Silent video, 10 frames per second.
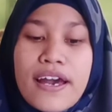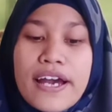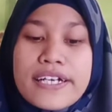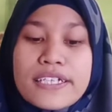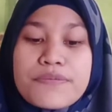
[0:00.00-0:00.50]

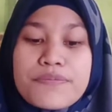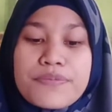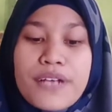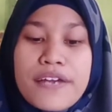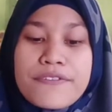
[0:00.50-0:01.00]
hurt
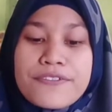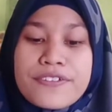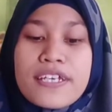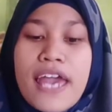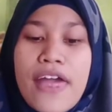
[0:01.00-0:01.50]

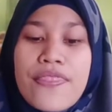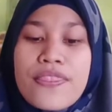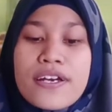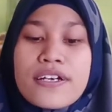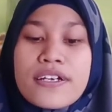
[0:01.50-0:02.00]
briefly and
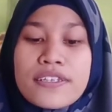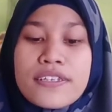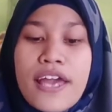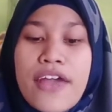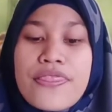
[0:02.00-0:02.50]

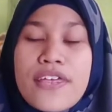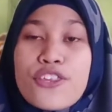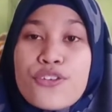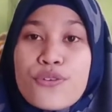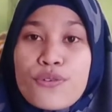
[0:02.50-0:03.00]

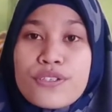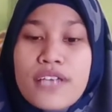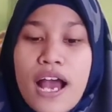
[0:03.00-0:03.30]
then use